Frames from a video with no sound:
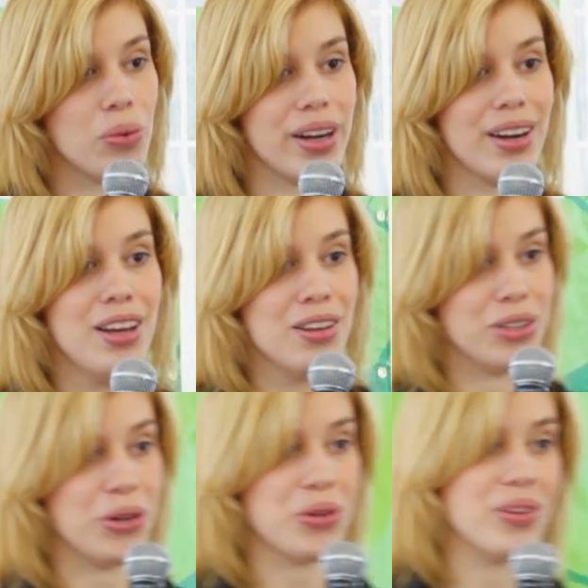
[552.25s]
where
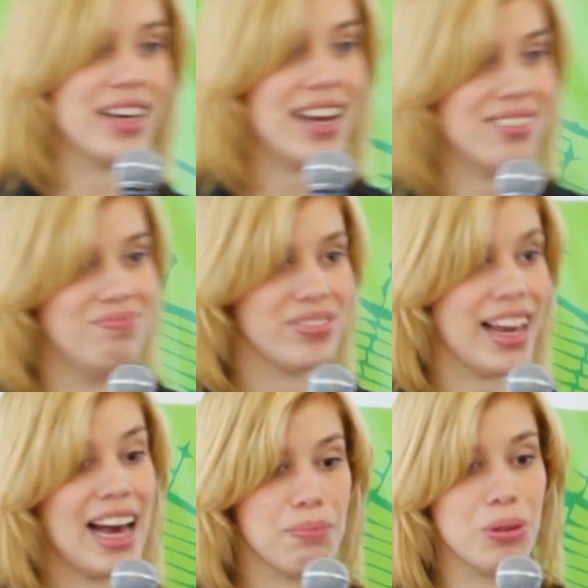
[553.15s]
you can get the
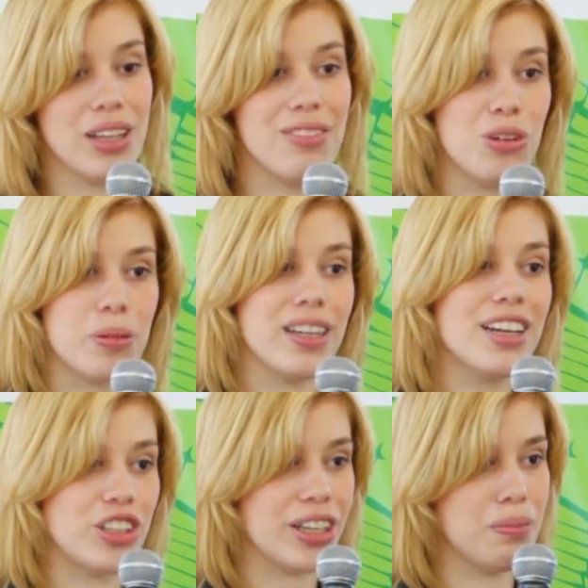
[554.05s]
Apple level
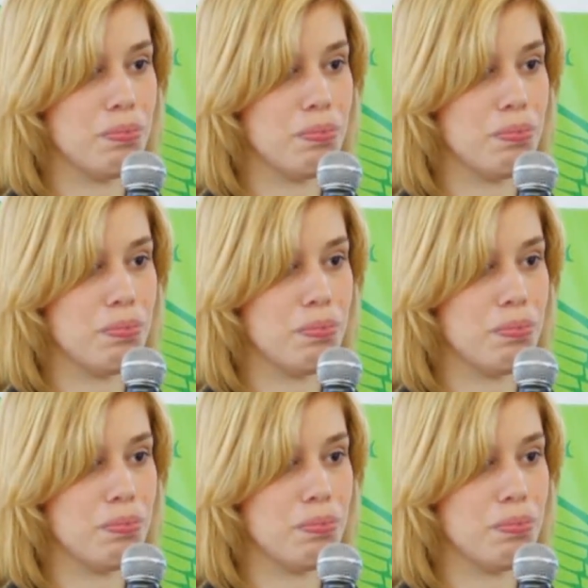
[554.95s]
production,